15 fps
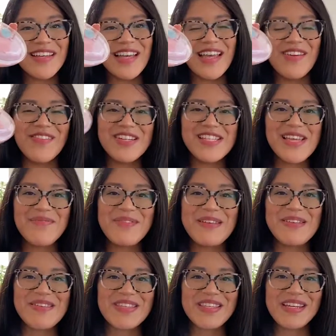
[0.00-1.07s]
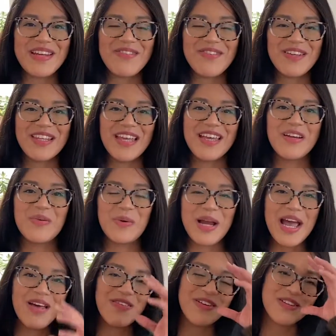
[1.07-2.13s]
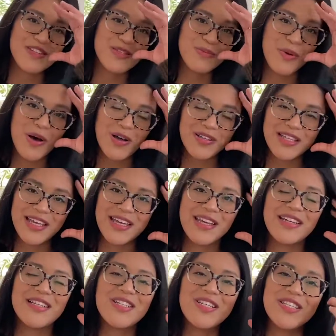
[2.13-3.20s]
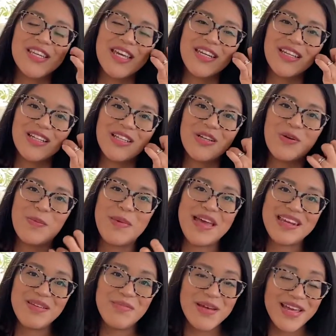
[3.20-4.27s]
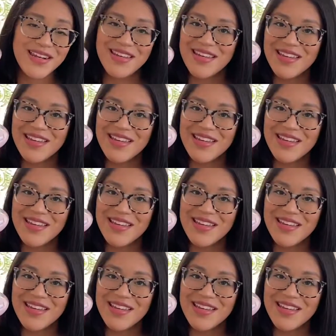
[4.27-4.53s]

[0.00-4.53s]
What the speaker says: Every time I use it, I feel like we're having a spa day and she's getting a little mani-pedi.